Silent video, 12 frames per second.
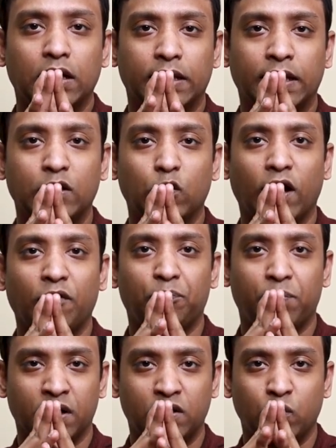Then you have
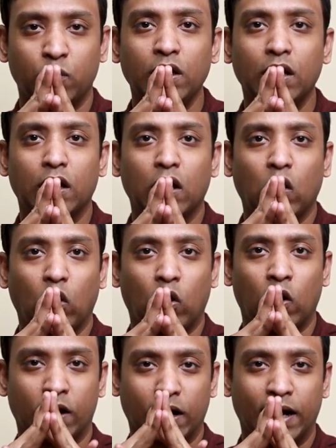Prithvi
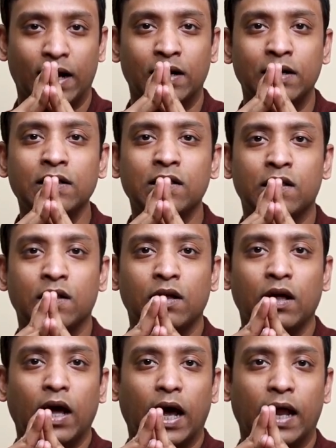or earth,
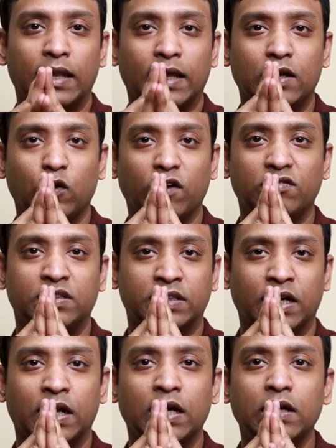and then you have
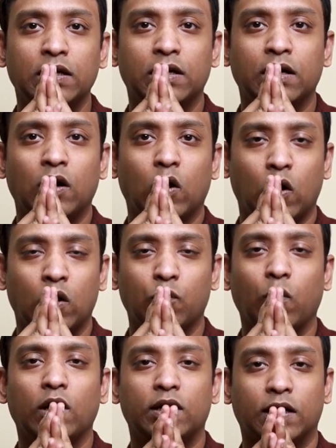Jala or
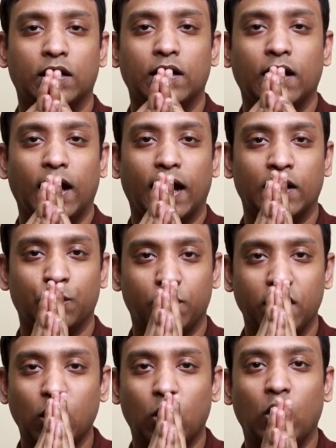water. And you
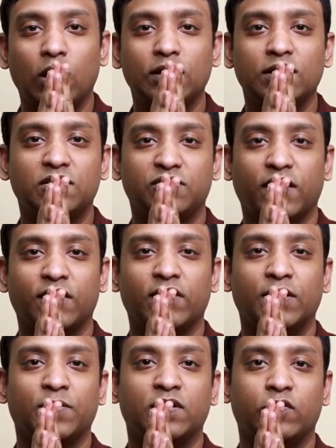bring all these 5
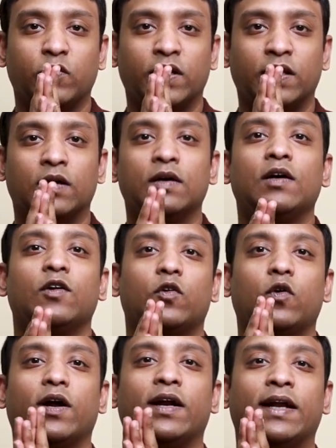elements together.
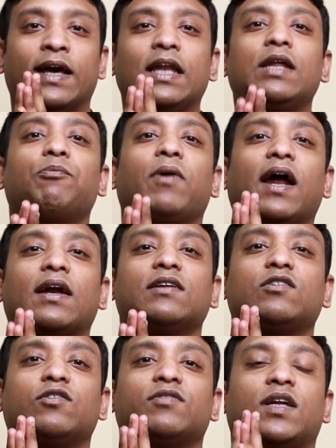So a daily
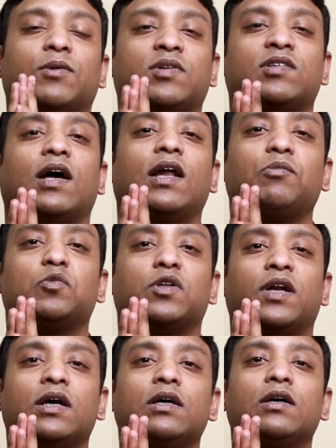practice of the namaskara
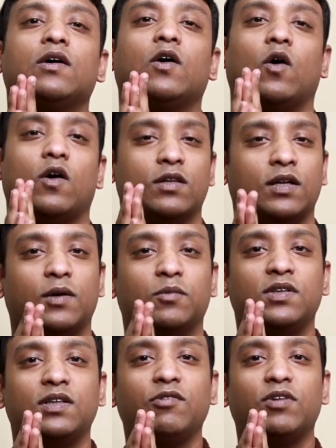mudra or the
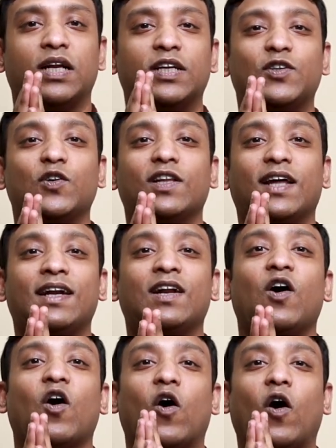namaste will ensure that
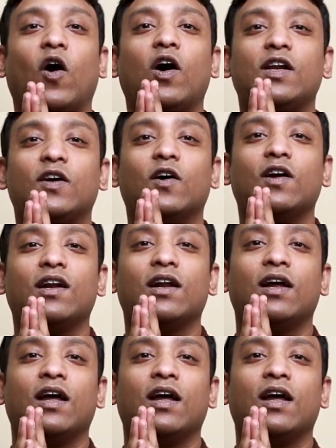all your